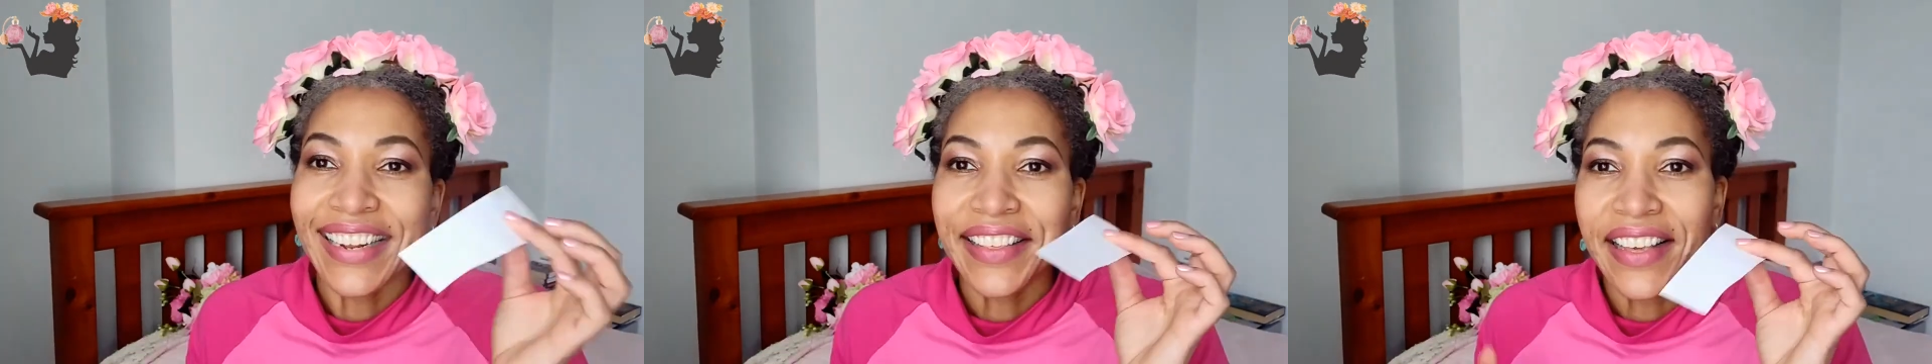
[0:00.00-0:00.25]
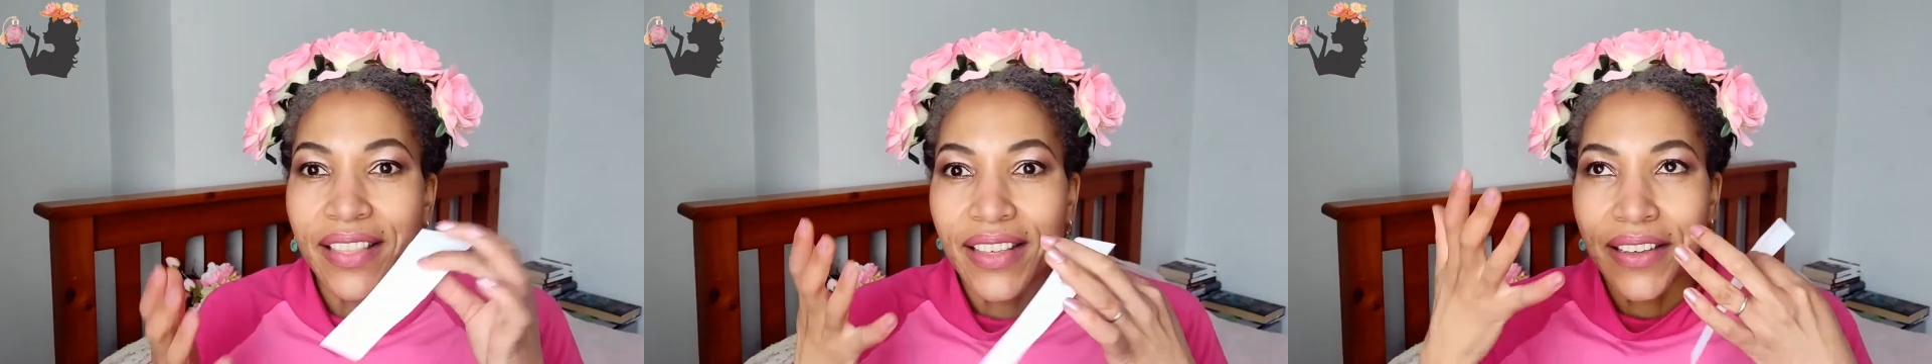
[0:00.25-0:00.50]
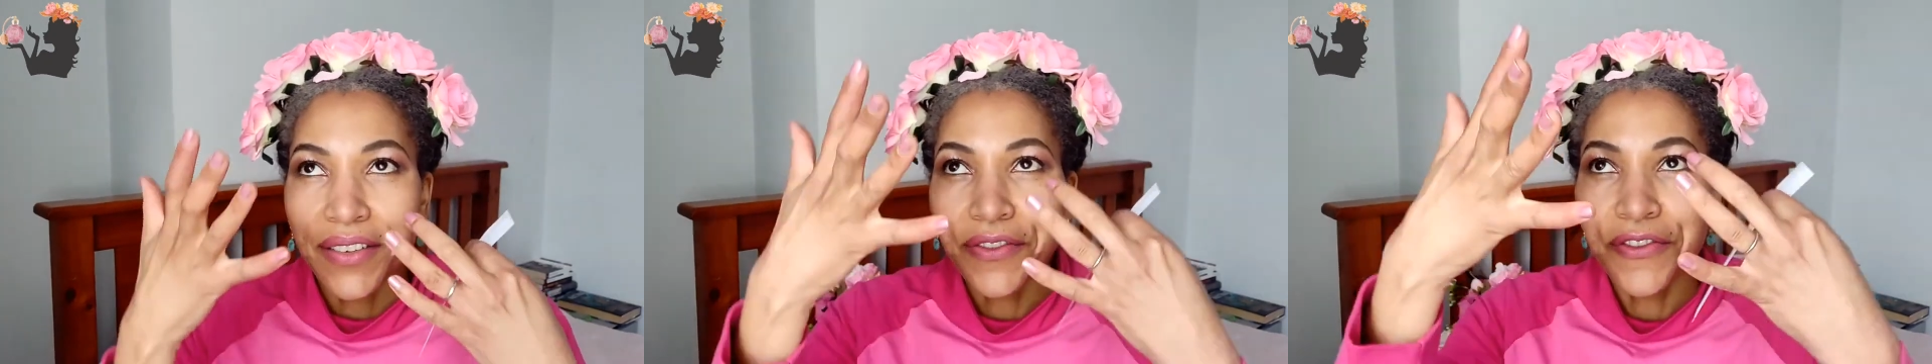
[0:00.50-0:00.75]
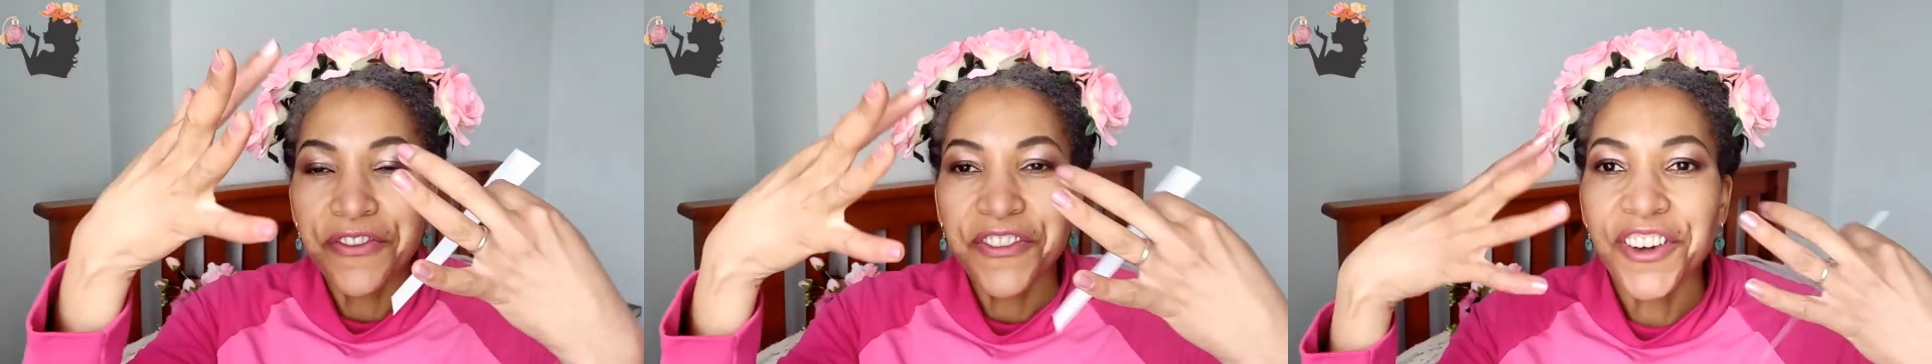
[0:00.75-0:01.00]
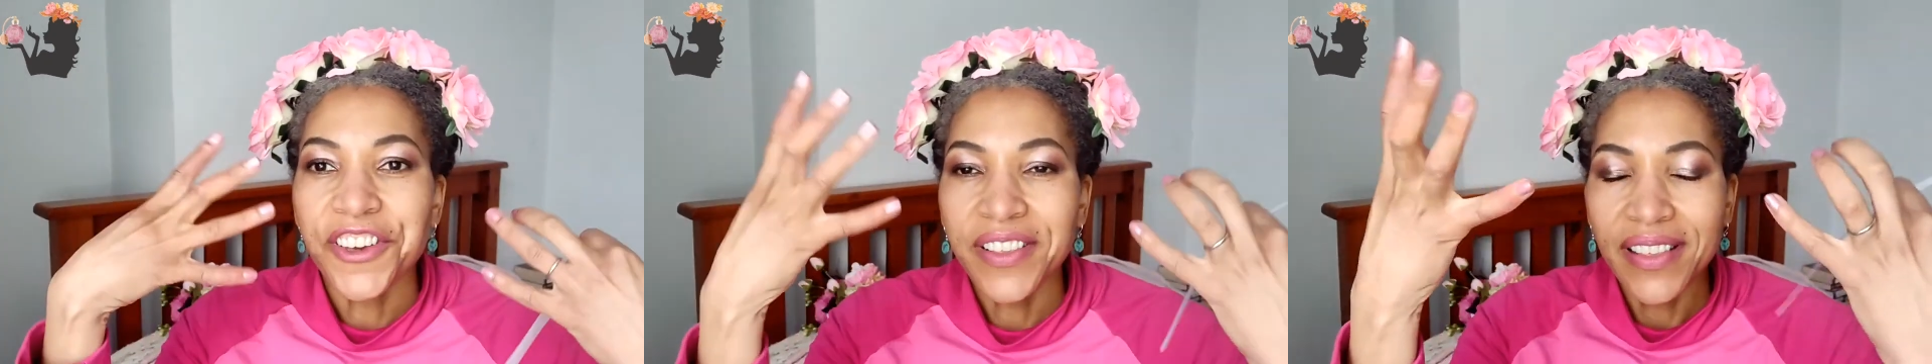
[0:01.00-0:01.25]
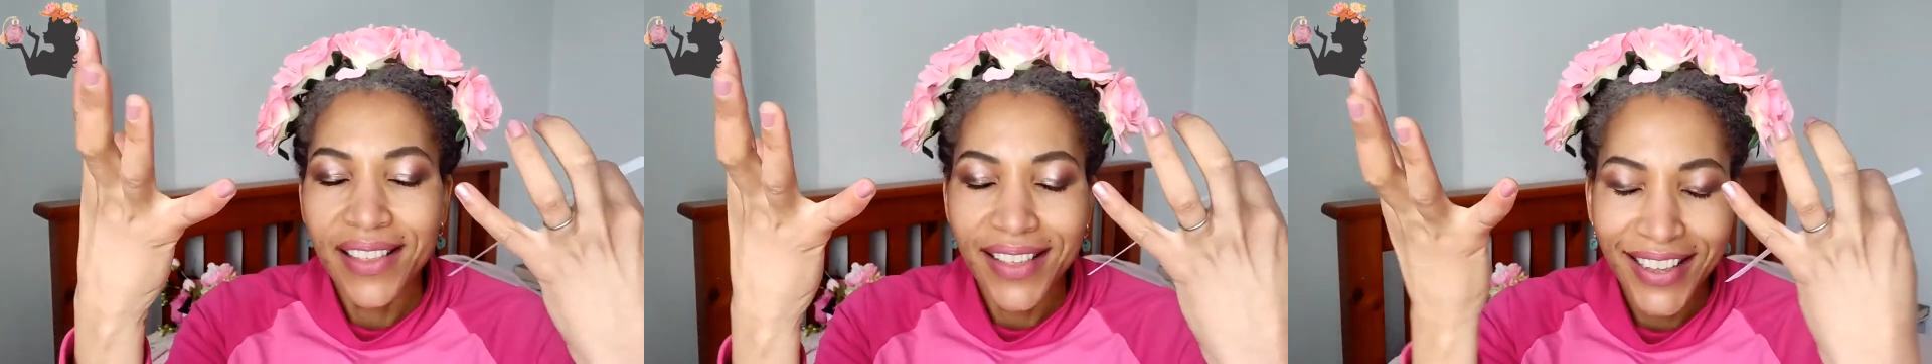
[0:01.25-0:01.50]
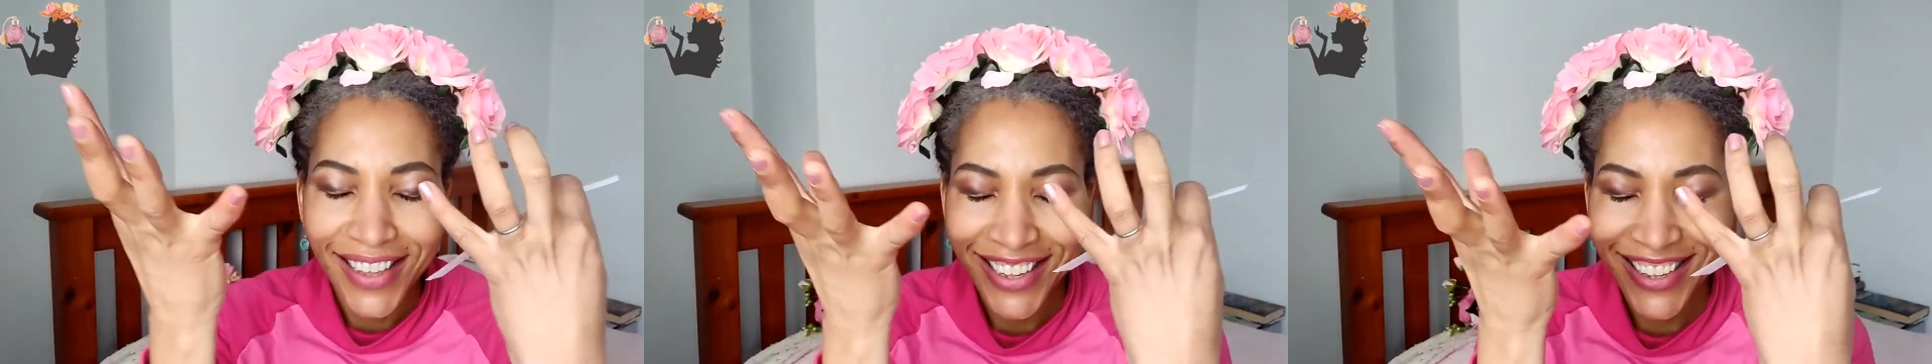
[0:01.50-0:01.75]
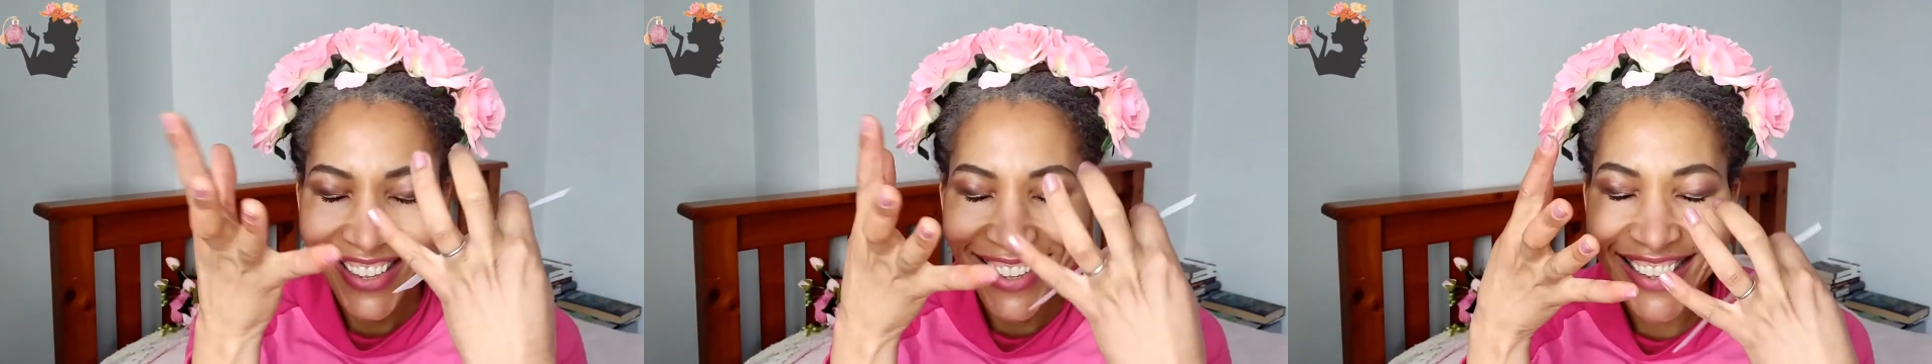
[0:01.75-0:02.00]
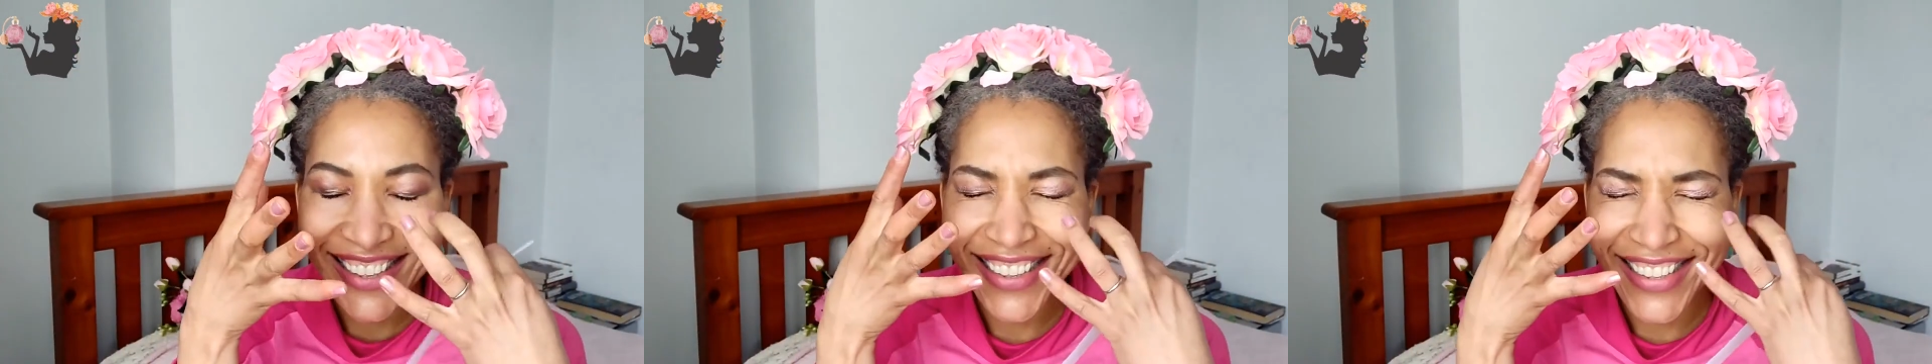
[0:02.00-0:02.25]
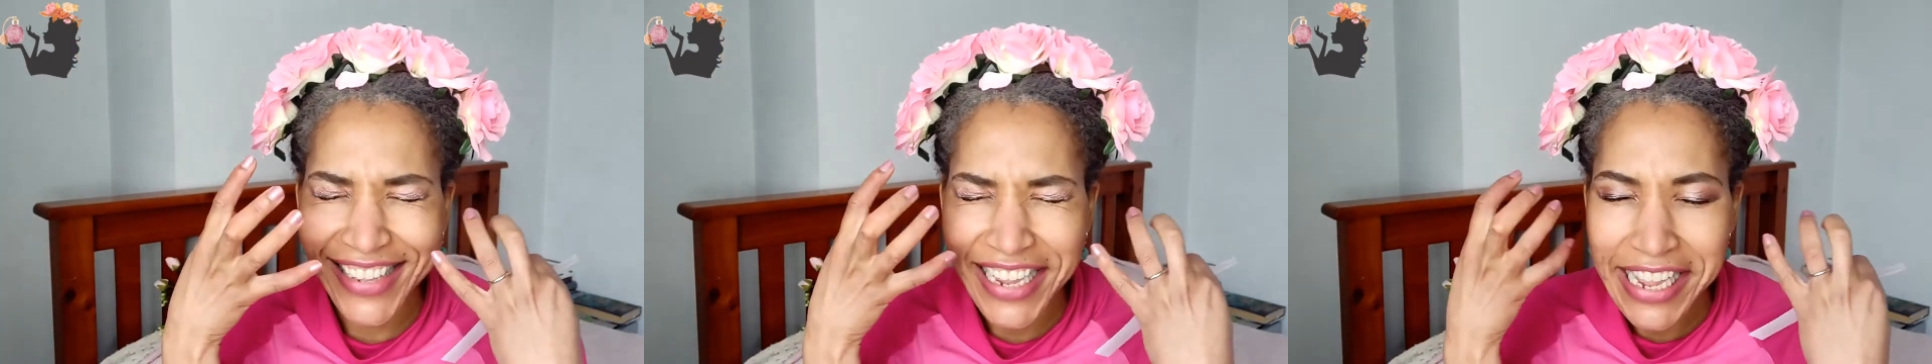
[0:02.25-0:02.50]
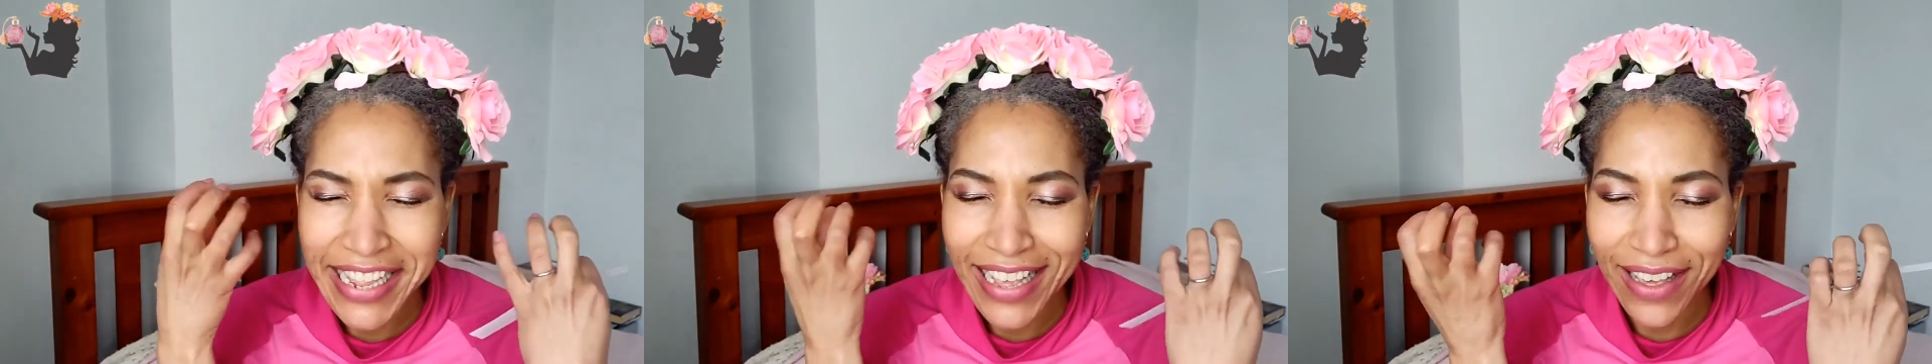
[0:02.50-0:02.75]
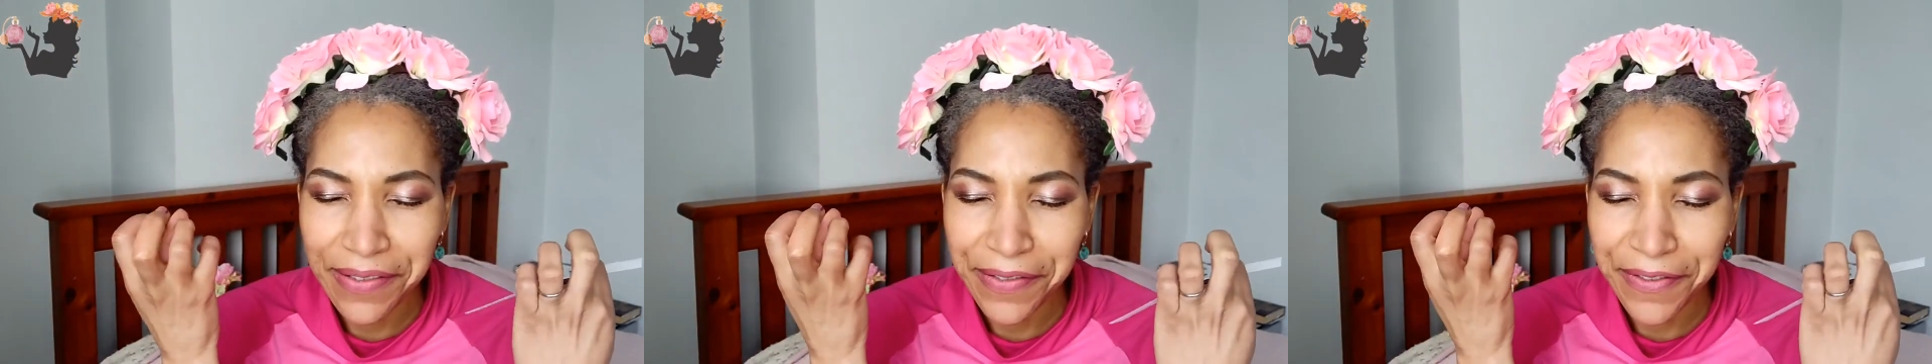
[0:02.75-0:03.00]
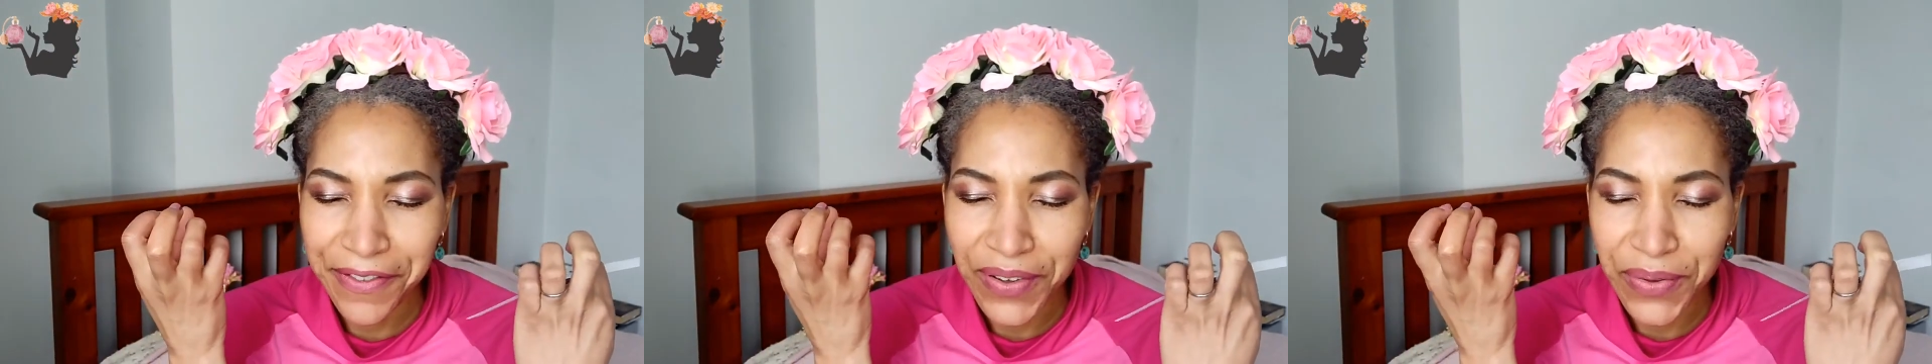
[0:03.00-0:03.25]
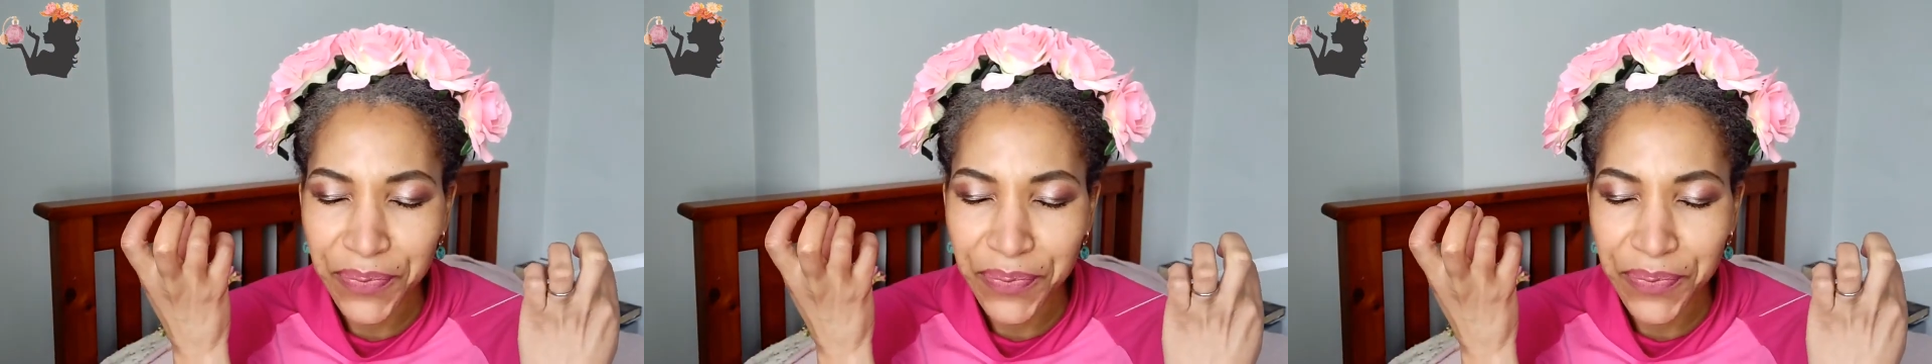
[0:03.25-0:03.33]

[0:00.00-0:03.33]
gotta say the first sniff